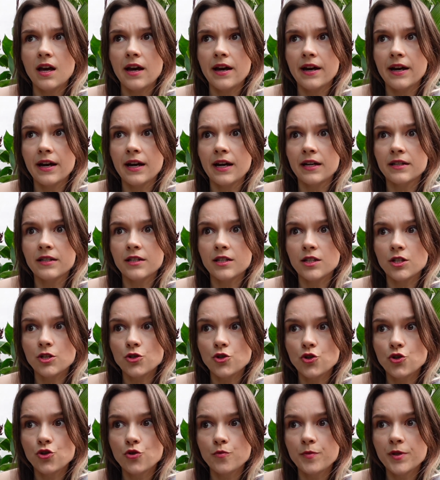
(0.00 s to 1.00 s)
And
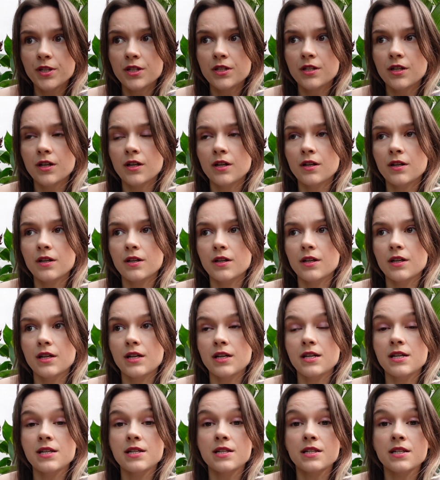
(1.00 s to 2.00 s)
Jupiter
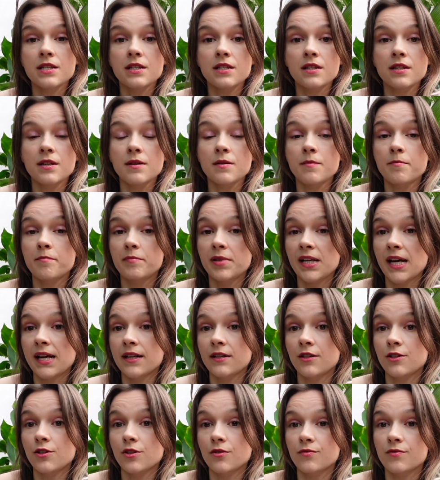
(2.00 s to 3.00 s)
is the
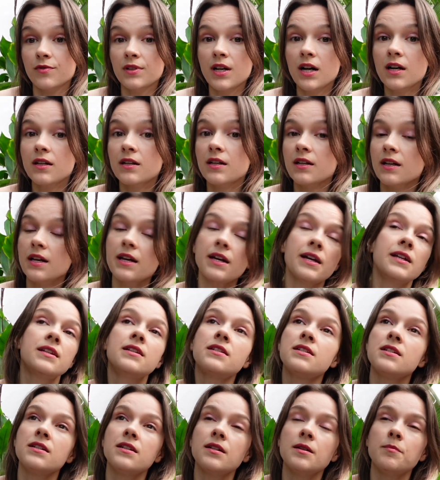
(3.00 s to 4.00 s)
planet of luck
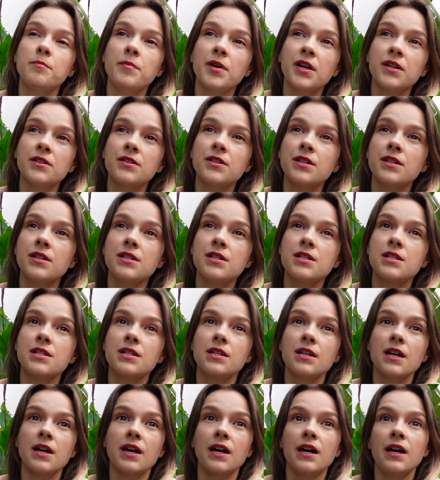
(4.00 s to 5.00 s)
and
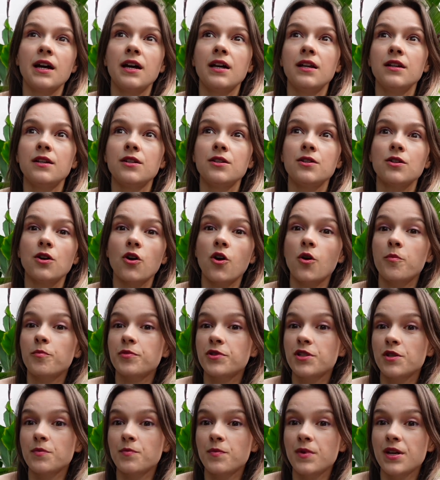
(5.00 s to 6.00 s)
abundance and
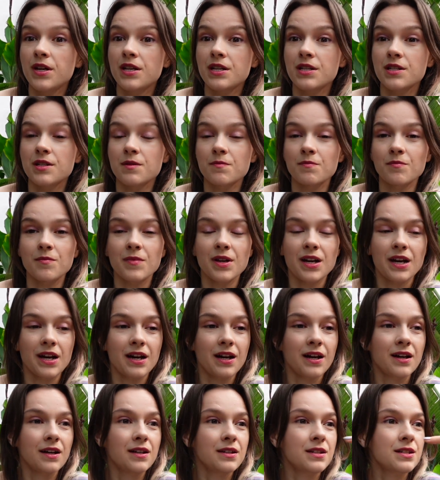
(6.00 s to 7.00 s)
optimism
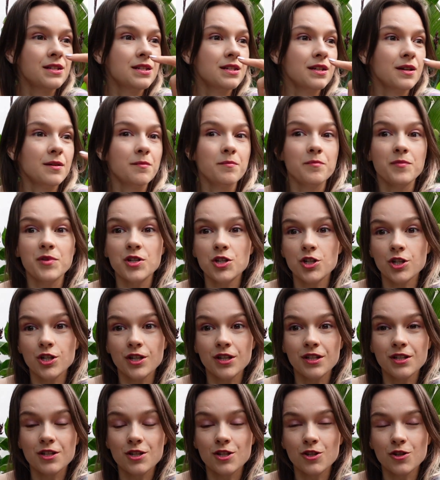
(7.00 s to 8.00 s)
and
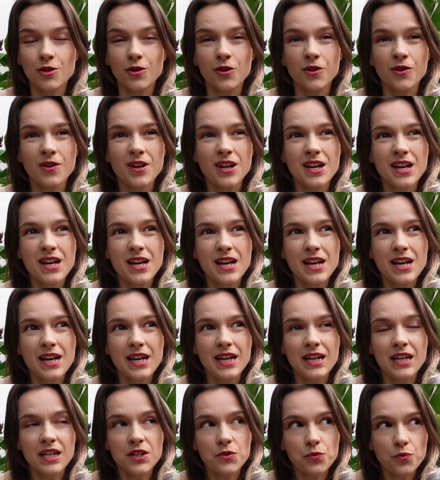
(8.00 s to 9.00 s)
ambition. So
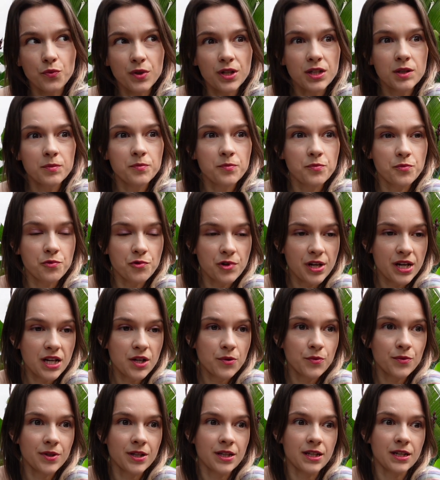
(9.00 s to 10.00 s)
it will
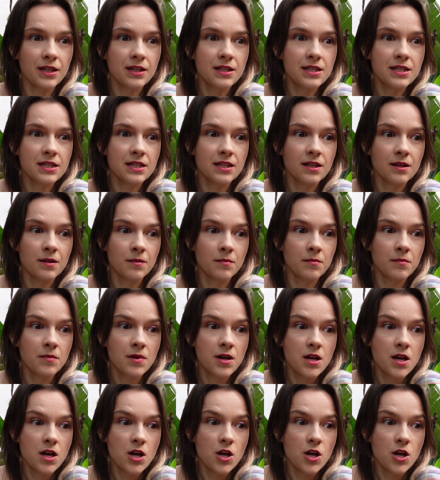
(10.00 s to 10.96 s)
bring with it some